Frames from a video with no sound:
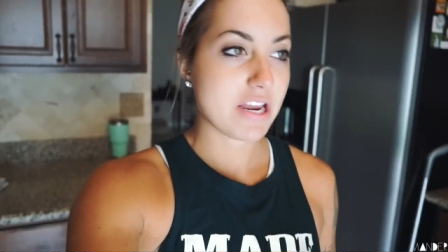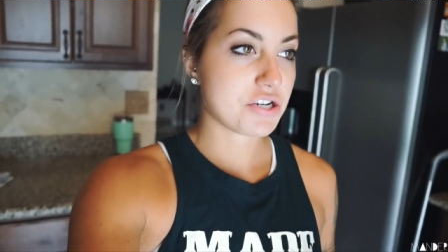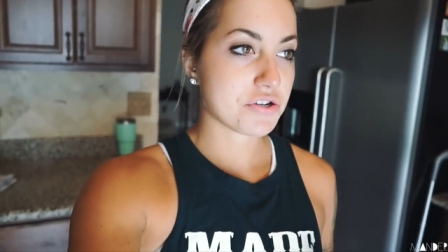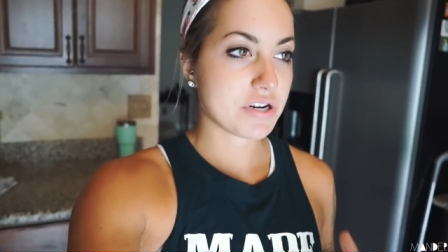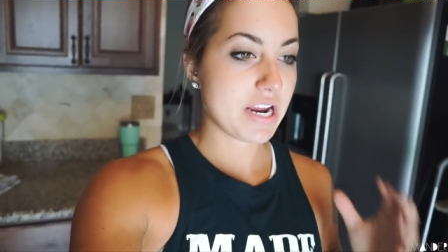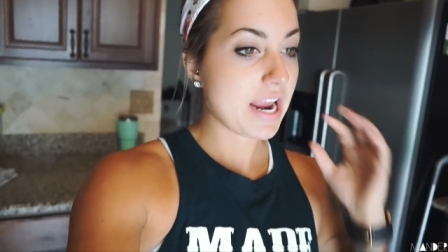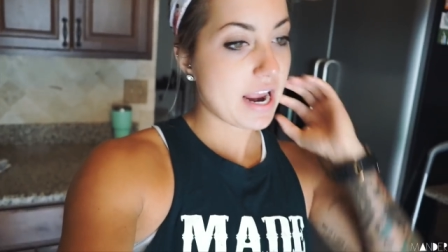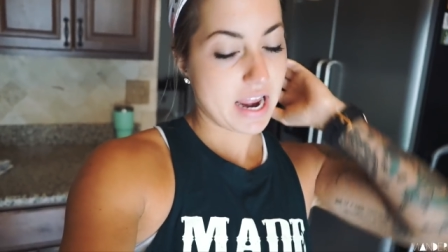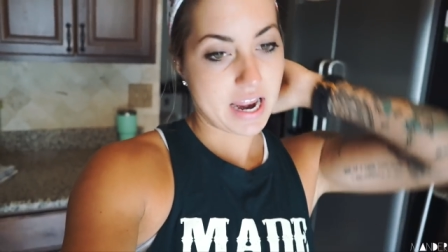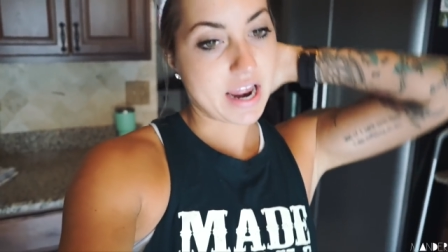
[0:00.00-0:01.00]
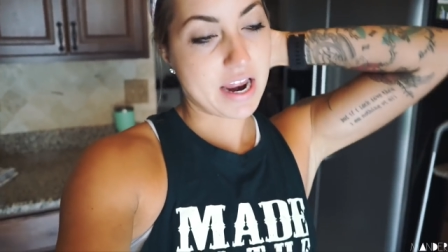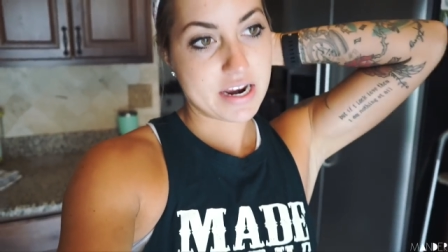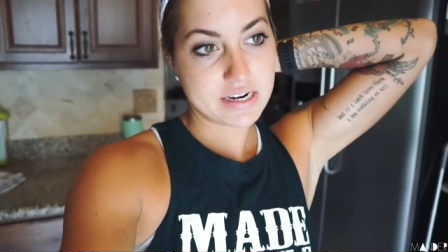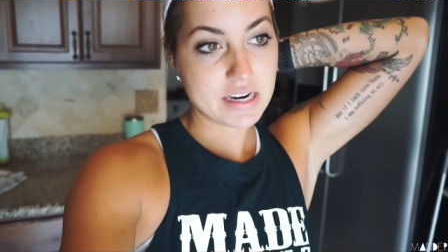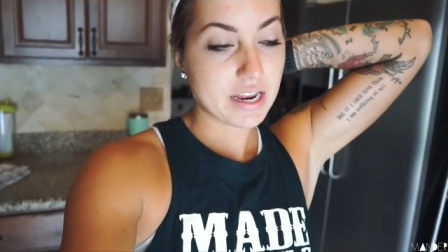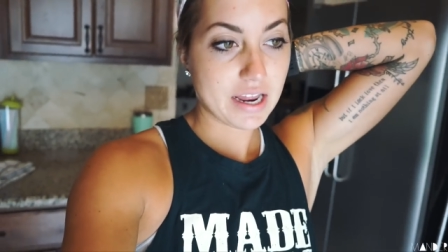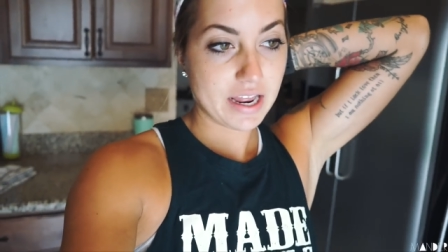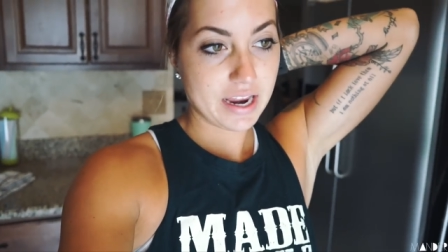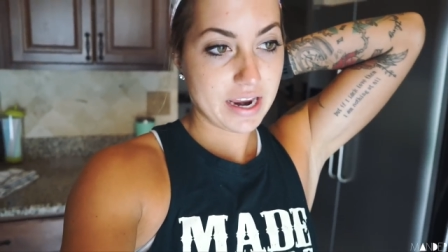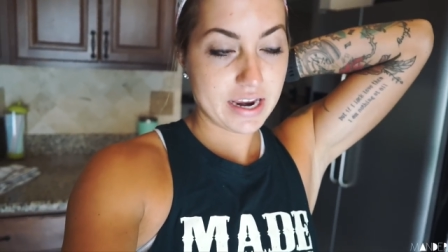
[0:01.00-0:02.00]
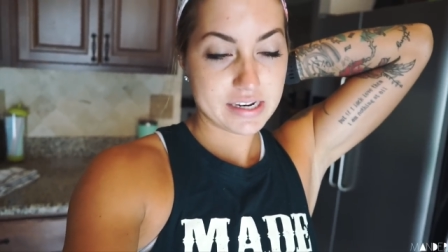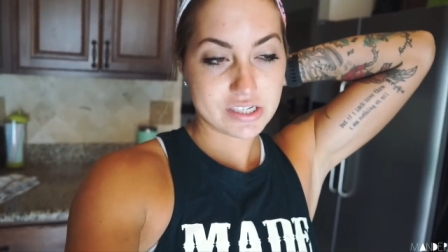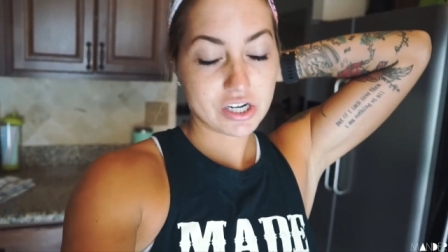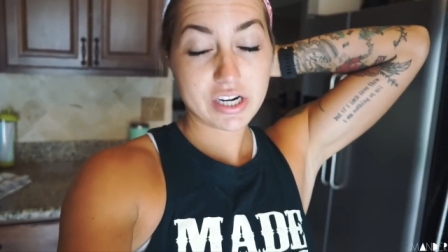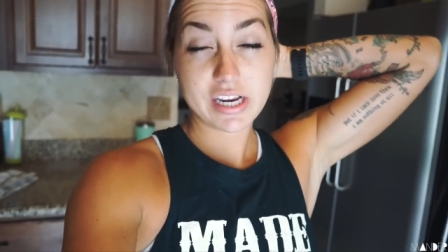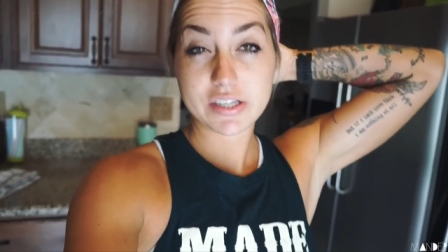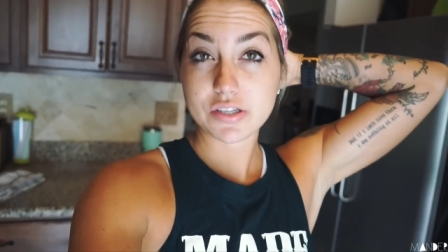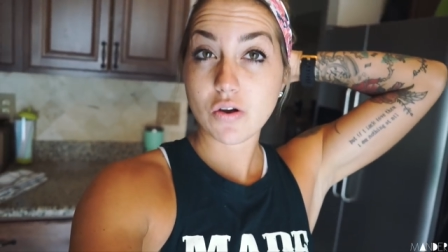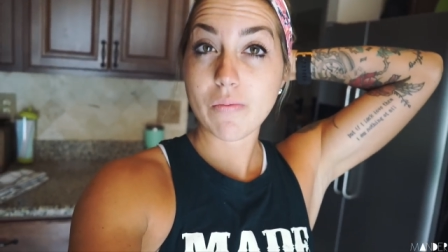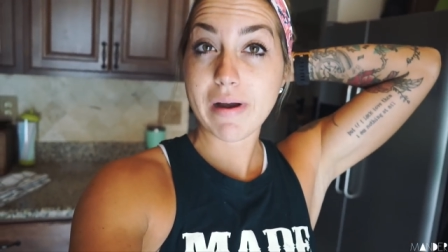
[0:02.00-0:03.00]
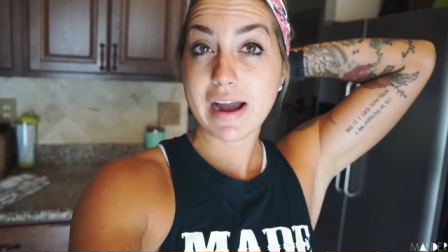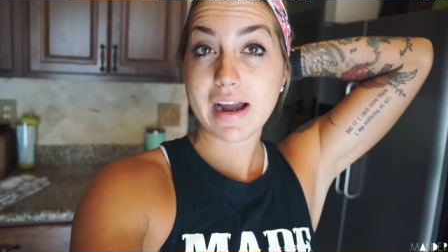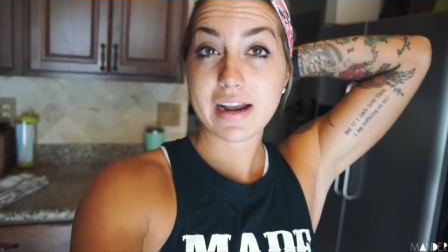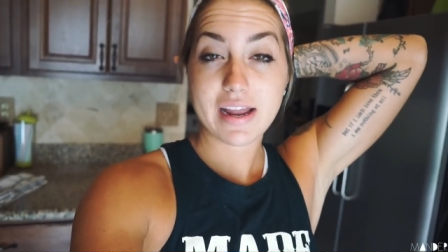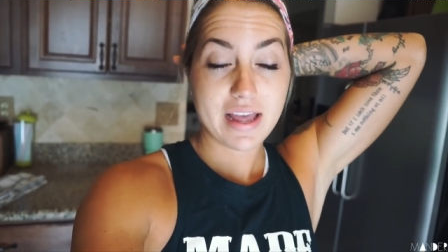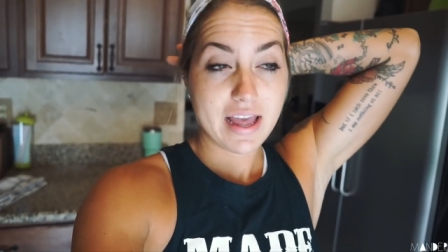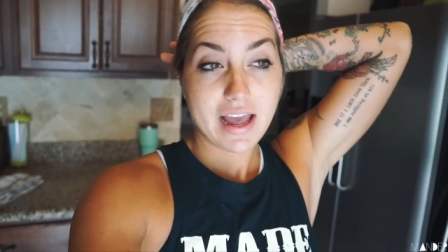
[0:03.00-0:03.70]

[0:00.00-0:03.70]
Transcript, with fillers: injury and it is hurting so bad